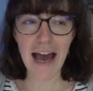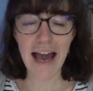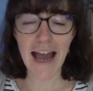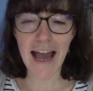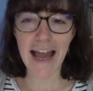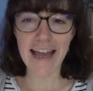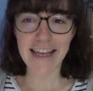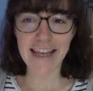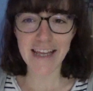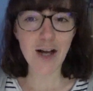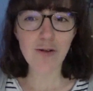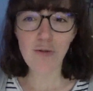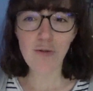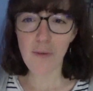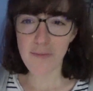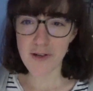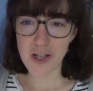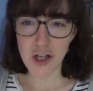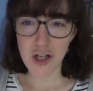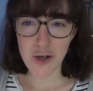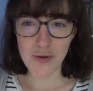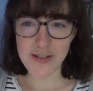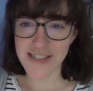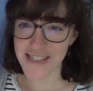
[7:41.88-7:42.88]
a young
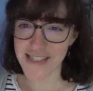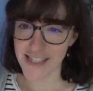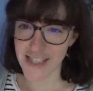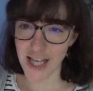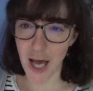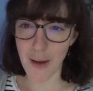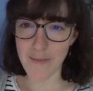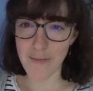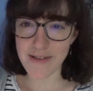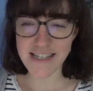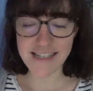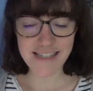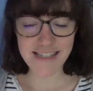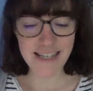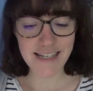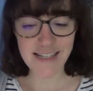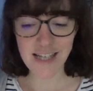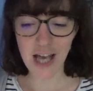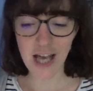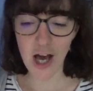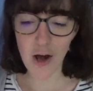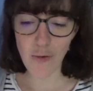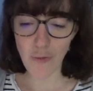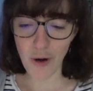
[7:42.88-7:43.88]
woman who is determined to stick
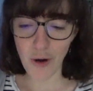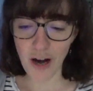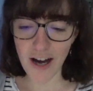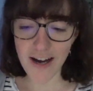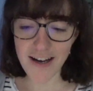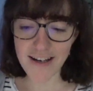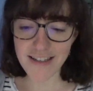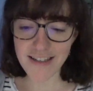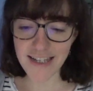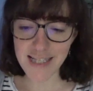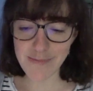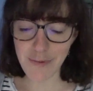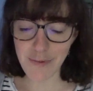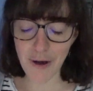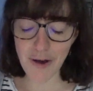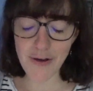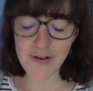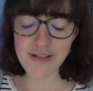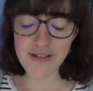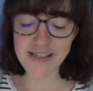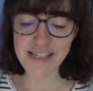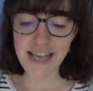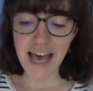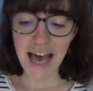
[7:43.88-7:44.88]
to her word, I
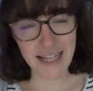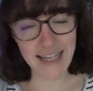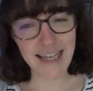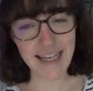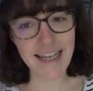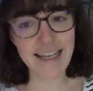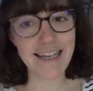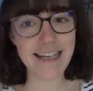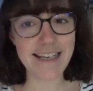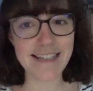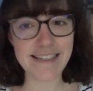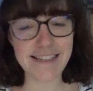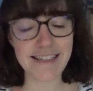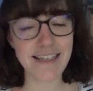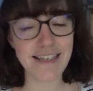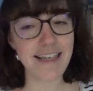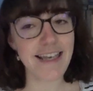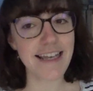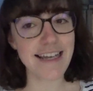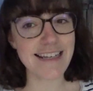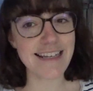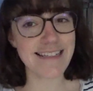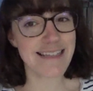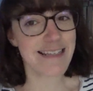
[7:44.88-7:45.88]
suppose. It is
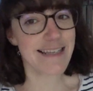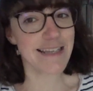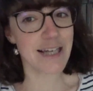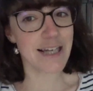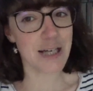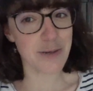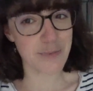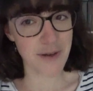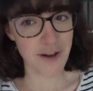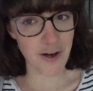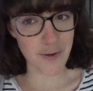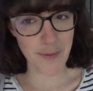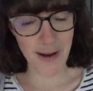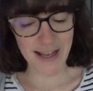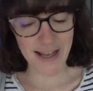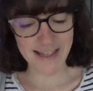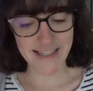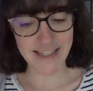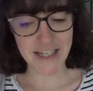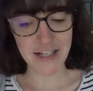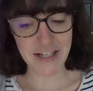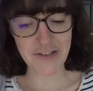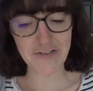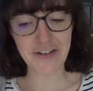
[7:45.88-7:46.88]
a little bit
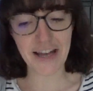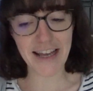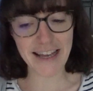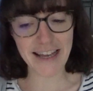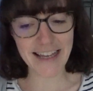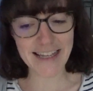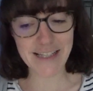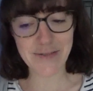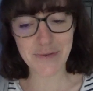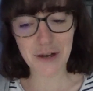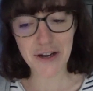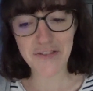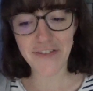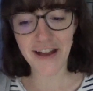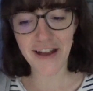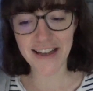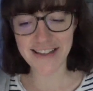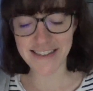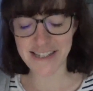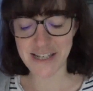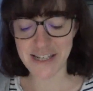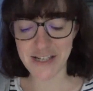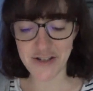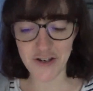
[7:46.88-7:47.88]
repetitive. Like, it's one of
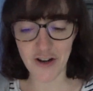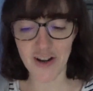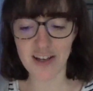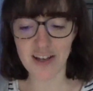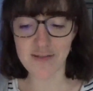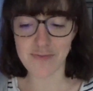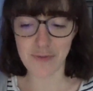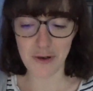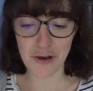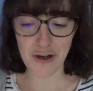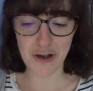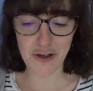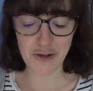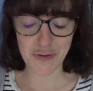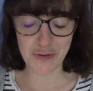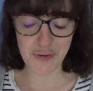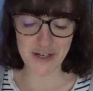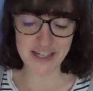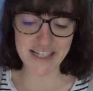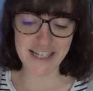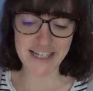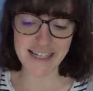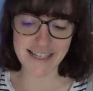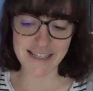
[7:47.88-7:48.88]
Anthony Trollope's books,
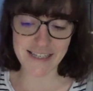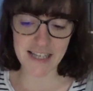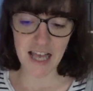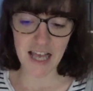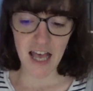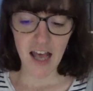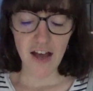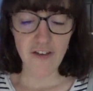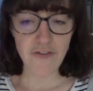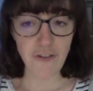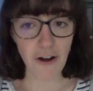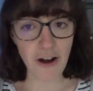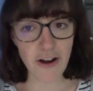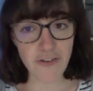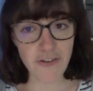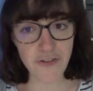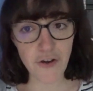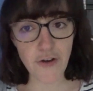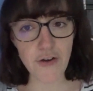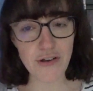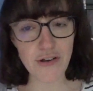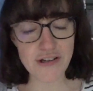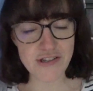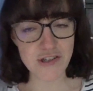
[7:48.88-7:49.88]
which is very
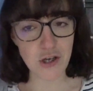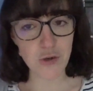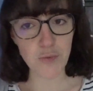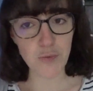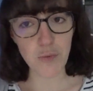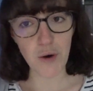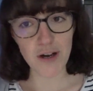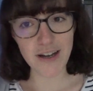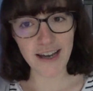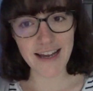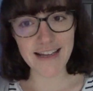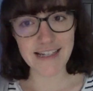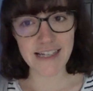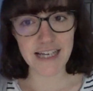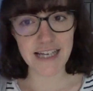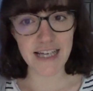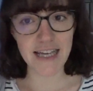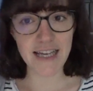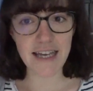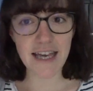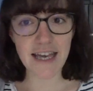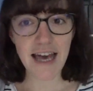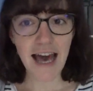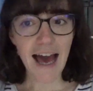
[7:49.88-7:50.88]
focused on one
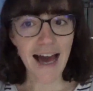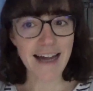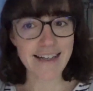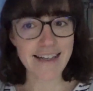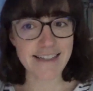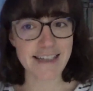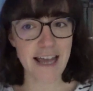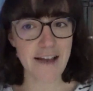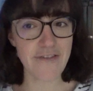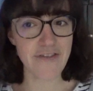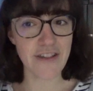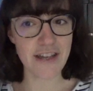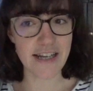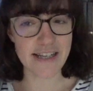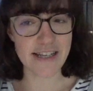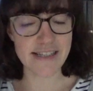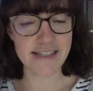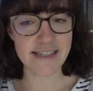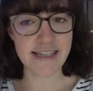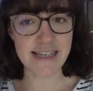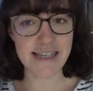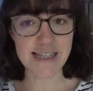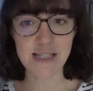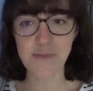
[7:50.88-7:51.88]
idea and definitely
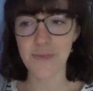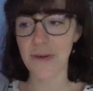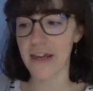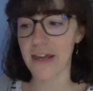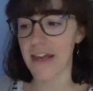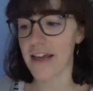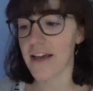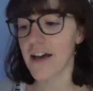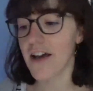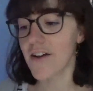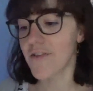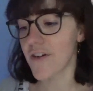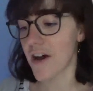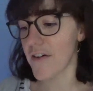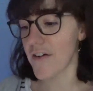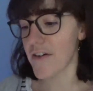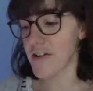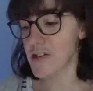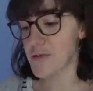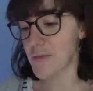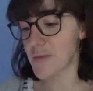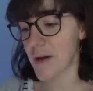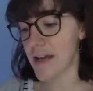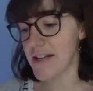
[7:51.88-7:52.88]
doesn't need to be
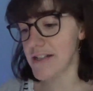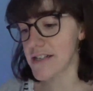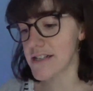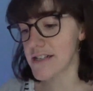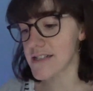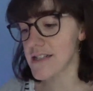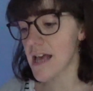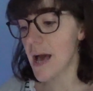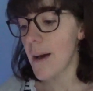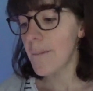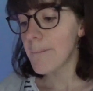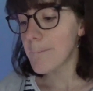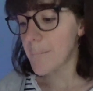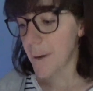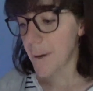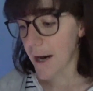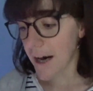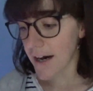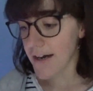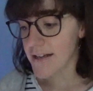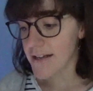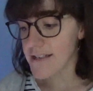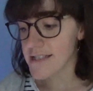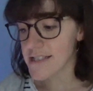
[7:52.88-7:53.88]
500 pages.
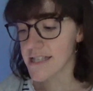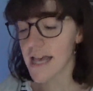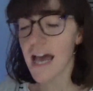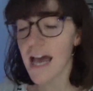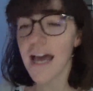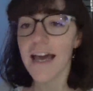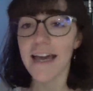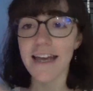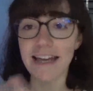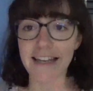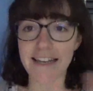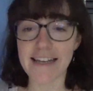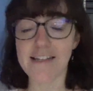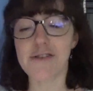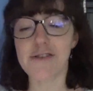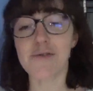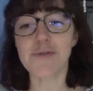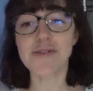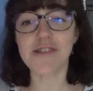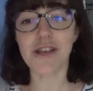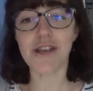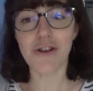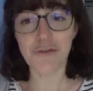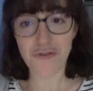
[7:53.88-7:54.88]
But it is
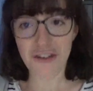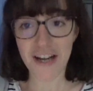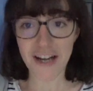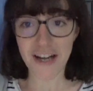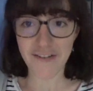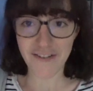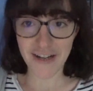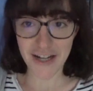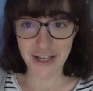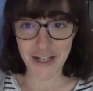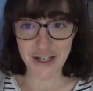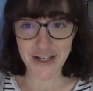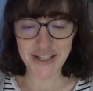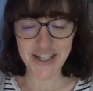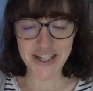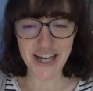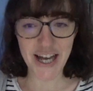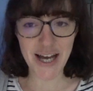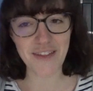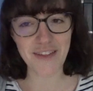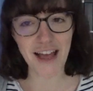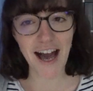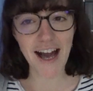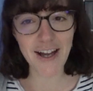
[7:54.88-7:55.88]
also really, really good.
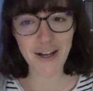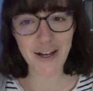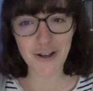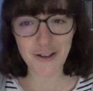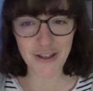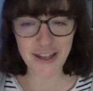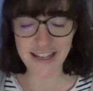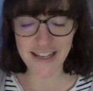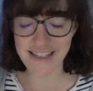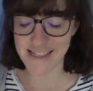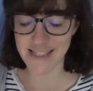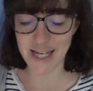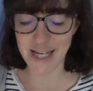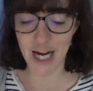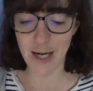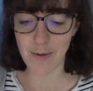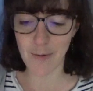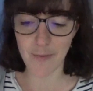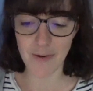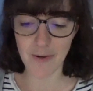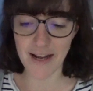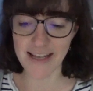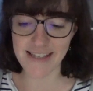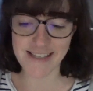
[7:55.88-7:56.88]
I don't think it's a
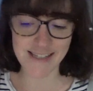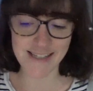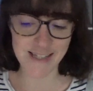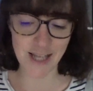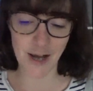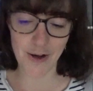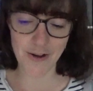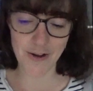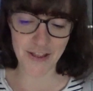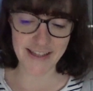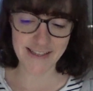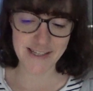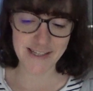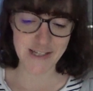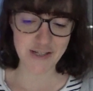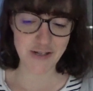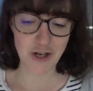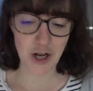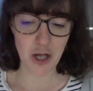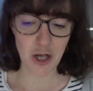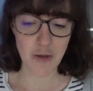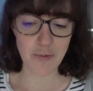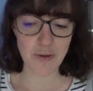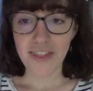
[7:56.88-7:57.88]
terrible place to start with Anthony
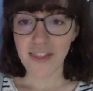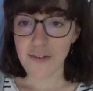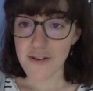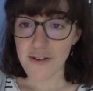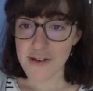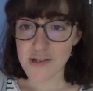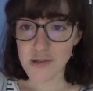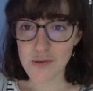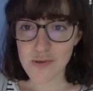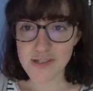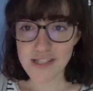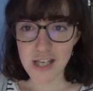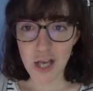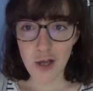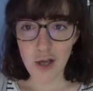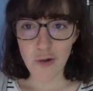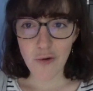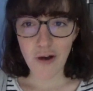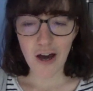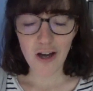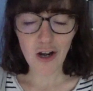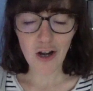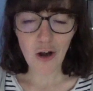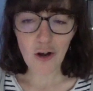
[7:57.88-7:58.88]
Trollope. There is also
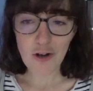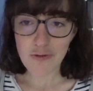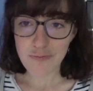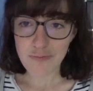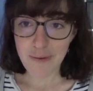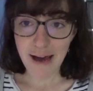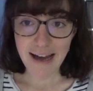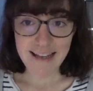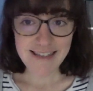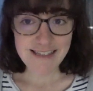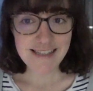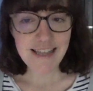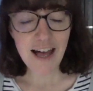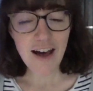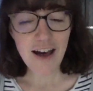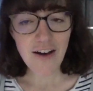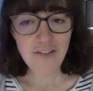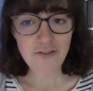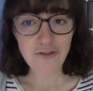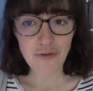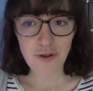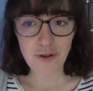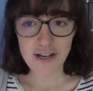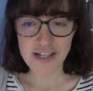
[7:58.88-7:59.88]
An Old Man's
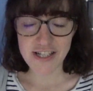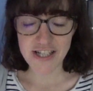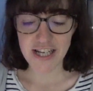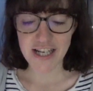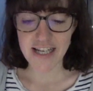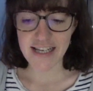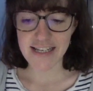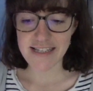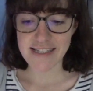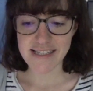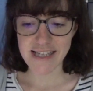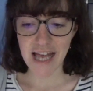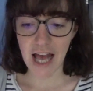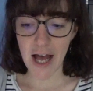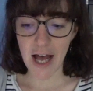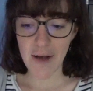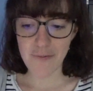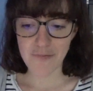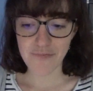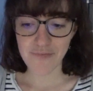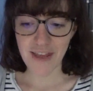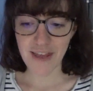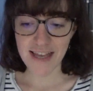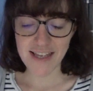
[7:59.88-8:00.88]
Love, which is
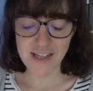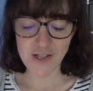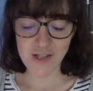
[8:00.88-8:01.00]
a